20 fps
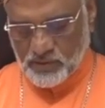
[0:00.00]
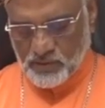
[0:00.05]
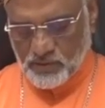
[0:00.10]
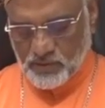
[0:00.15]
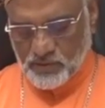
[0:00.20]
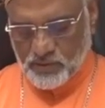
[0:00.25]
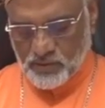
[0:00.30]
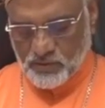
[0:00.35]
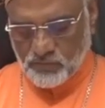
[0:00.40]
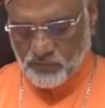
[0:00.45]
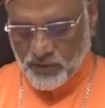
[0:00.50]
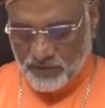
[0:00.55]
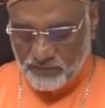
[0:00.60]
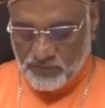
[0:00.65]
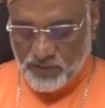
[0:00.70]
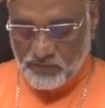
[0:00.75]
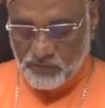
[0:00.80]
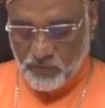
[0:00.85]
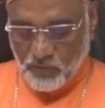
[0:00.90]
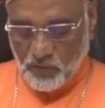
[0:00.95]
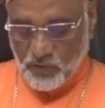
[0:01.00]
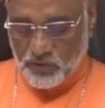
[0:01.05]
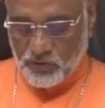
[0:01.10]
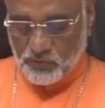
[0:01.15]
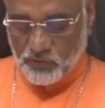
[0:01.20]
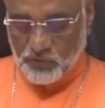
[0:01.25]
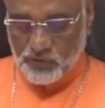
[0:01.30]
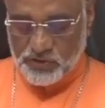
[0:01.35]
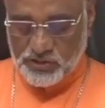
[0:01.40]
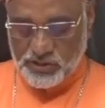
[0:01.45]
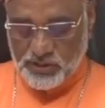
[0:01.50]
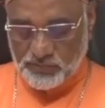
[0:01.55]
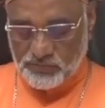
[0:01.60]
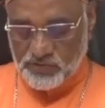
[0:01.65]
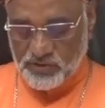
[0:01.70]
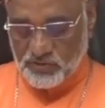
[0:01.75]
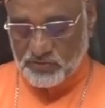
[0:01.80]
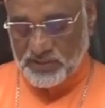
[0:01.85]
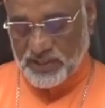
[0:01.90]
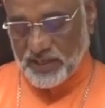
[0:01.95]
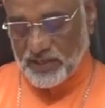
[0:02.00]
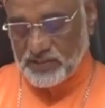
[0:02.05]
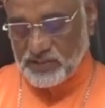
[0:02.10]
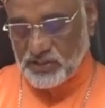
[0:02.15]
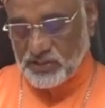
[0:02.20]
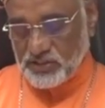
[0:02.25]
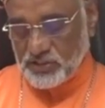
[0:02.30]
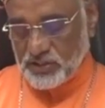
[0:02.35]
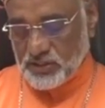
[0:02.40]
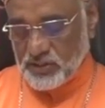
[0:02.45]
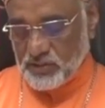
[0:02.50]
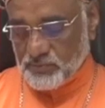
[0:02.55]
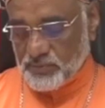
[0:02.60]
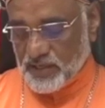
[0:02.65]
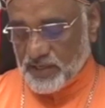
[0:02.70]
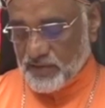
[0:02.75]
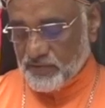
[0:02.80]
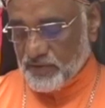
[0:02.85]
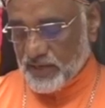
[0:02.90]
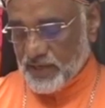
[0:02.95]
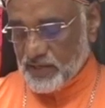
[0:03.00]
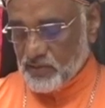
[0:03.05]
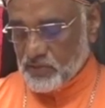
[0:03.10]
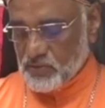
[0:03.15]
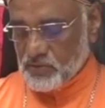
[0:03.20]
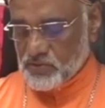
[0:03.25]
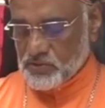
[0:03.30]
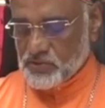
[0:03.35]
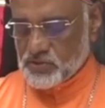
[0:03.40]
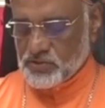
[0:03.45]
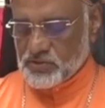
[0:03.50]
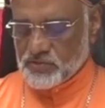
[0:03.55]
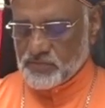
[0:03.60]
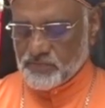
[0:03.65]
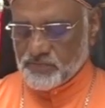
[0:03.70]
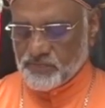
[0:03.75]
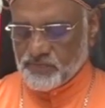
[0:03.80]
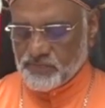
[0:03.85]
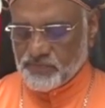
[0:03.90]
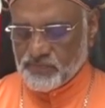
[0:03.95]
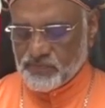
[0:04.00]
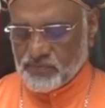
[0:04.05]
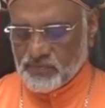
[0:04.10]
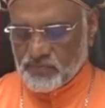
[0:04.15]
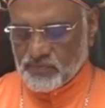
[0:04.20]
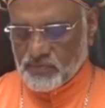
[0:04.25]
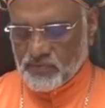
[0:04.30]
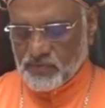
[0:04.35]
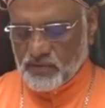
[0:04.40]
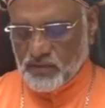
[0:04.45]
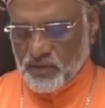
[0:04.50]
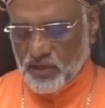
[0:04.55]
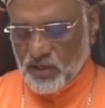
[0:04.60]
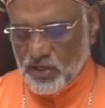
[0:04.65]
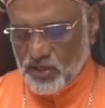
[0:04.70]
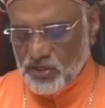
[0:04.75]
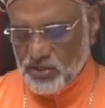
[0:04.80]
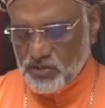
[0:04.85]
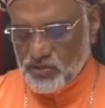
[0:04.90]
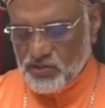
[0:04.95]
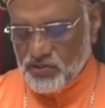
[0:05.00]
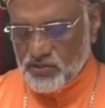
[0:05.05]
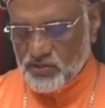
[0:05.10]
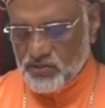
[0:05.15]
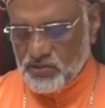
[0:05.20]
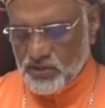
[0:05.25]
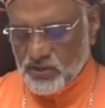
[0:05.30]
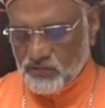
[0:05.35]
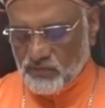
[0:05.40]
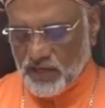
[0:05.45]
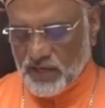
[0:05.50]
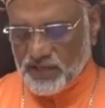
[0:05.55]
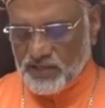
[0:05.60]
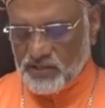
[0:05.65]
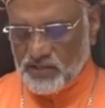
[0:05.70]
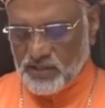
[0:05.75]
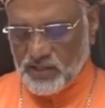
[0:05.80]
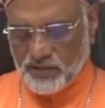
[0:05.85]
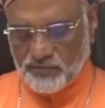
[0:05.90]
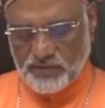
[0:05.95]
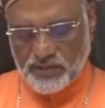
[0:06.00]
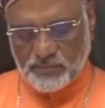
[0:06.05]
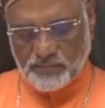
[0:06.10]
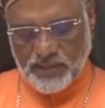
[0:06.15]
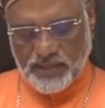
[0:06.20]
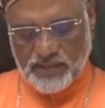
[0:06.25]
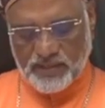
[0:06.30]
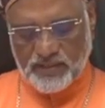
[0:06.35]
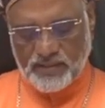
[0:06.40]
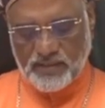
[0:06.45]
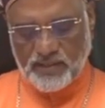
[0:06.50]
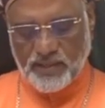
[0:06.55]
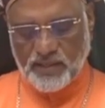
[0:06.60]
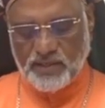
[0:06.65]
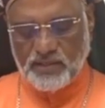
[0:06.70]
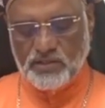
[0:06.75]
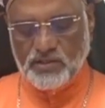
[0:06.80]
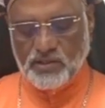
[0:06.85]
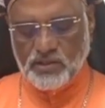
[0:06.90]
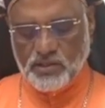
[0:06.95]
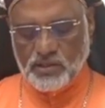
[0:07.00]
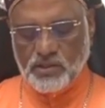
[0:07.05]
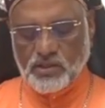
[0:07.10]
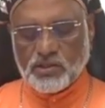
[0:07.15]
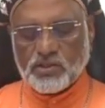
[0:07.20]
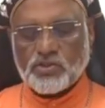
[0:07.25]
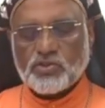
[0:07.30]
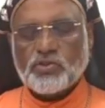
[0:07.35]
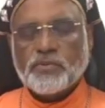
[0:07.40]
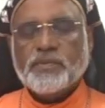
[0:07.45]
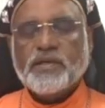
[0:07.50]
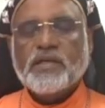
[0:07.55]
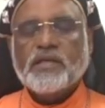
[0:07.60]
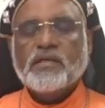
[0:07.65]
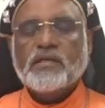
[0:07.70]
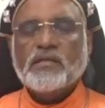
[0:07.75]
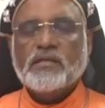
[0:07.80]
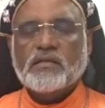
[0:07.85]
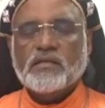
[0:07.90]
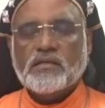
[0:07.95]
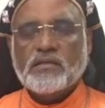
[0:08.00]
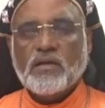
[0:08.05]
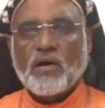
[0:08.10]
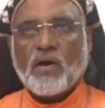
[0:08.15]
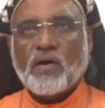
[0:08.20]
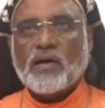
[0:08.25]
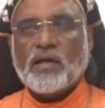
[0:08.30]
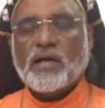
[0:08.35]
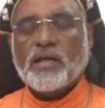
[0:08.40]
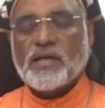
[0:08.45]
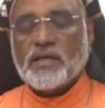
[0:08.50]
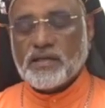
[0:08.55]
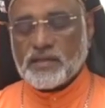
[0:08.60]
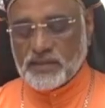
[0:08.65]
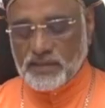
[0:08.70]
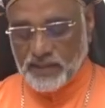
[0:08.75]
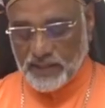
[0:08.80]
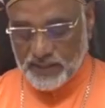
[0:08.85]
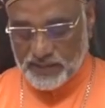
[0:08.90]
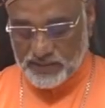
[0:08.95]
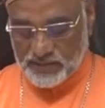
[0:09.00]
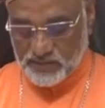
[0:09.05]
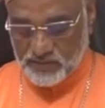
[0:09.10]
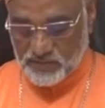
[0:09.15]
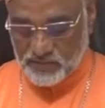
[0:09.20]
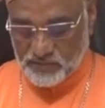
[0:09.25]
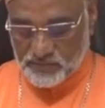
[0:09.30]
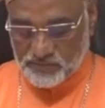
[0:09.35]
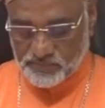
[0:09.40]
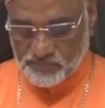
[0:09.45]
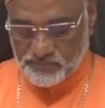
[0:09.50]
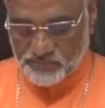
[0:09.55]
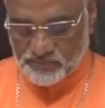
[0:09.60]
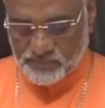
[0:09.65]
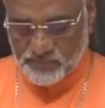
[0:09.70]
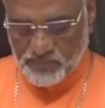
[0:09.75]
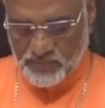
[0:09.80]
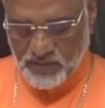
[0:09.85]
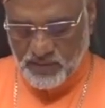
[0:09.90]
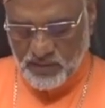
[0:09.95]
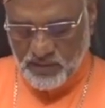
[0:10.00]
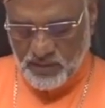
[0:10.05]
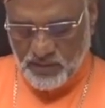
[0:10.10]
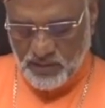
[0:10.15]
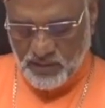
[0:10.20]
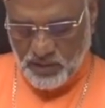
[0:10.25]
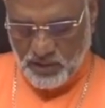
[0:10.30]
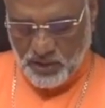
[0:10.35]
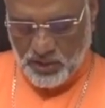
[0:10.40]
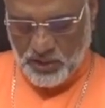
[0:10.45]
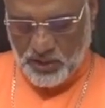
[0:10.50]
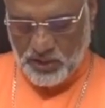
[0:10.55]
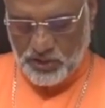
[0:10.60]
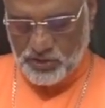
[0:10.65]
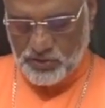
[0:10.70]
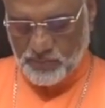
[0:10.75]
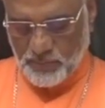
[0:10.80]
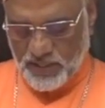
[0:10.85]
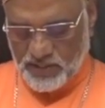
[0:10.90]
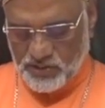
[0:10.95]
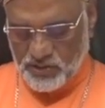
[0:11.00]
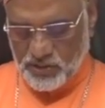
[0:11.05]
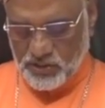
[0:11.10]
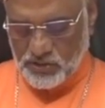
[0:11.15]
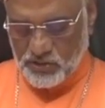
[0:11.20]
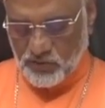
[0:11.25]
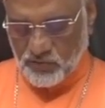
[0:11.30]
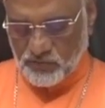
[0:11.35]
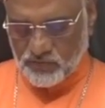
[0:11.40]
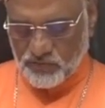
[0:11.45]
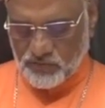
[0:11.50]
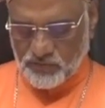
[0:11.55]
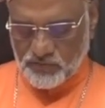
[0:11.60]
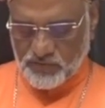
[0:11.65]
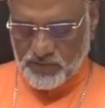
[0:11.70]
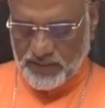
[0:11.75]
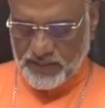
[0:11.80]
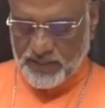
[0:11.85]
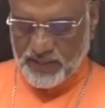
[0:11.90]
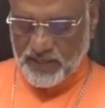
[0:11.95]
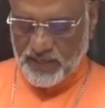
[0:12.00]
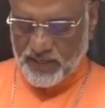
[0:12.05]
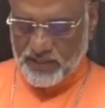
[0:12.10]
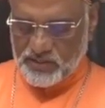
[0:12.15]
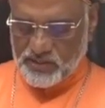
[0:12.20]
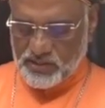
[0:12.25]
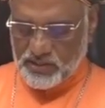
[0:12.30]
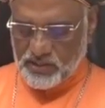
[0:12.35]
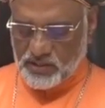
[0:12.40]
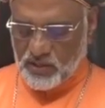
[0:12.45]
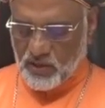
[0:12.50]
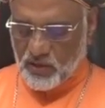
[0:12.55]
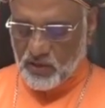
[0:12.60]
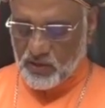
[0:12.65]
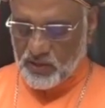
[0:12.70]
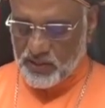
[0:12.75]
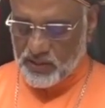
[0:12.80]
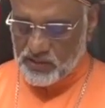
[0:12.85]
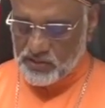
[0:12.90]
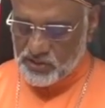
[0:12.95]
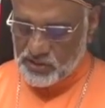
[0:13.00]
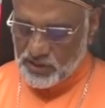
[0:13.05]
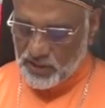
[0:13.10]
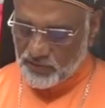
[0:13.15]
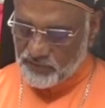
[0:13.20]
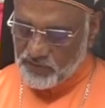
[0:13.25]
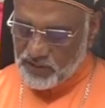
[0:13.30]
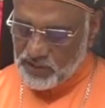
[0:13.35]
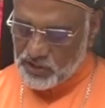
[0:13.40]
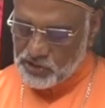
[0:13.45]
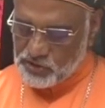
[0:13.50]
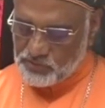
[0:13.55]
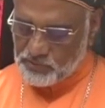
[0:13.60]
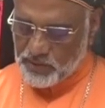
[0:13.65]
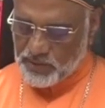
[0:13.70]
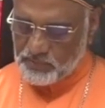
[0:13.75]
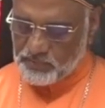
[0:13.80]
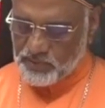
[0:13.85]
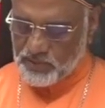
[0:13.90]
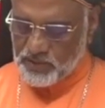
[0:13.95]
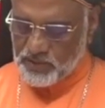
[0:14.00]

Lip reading: When we follow the footsteps of the legendary Marivanios, he is inviting every Malankarite to be godly in character. His message of realizing God and serving his people